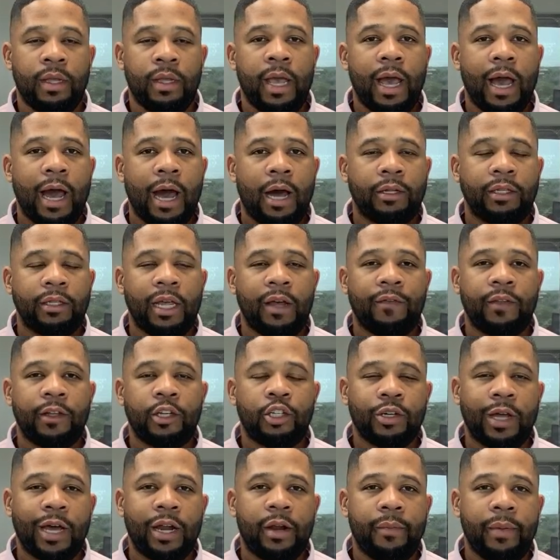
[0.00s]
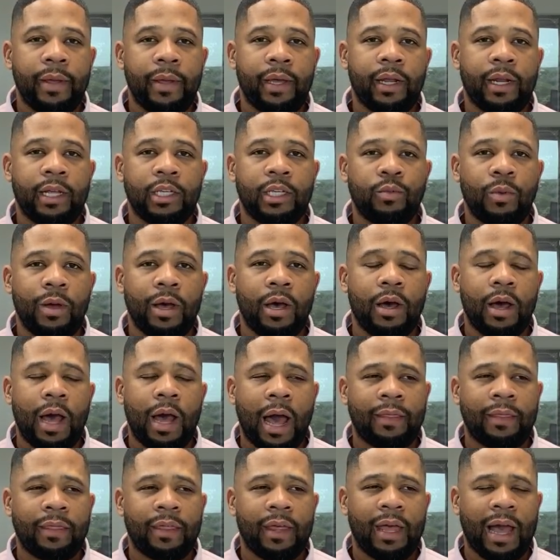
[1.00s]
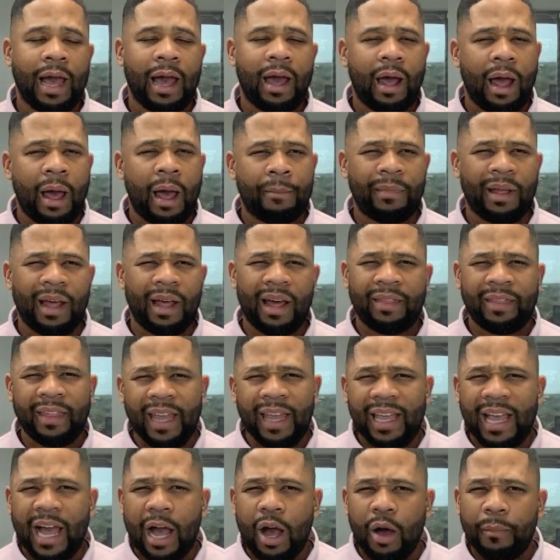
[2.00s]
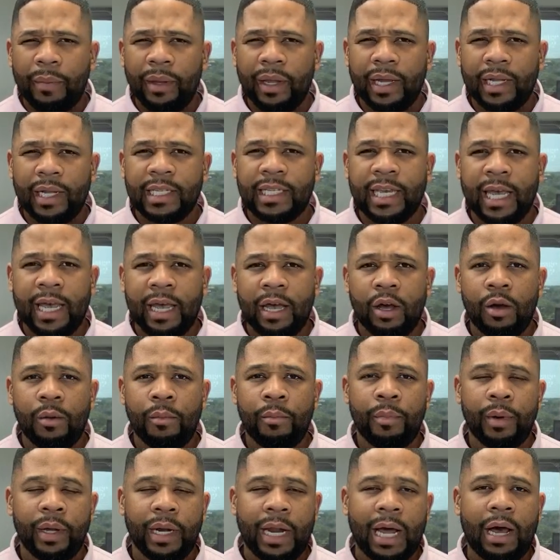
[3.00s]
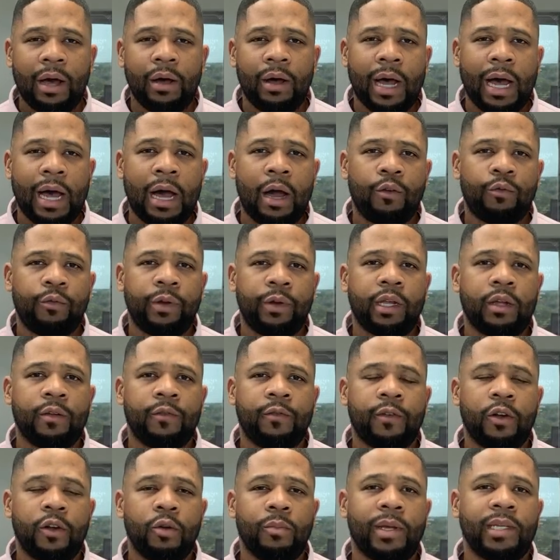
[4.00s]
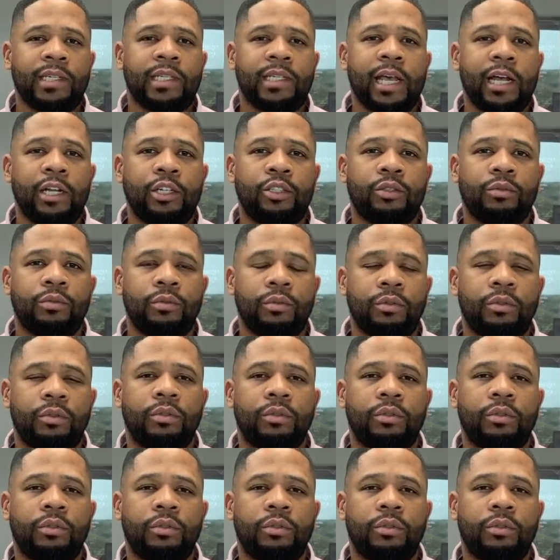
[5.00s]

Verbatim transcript: Yeah, I'll definitely try to make it as well. I, I, I think I'll be in town, but I'll, I'll reconfirm my schedule.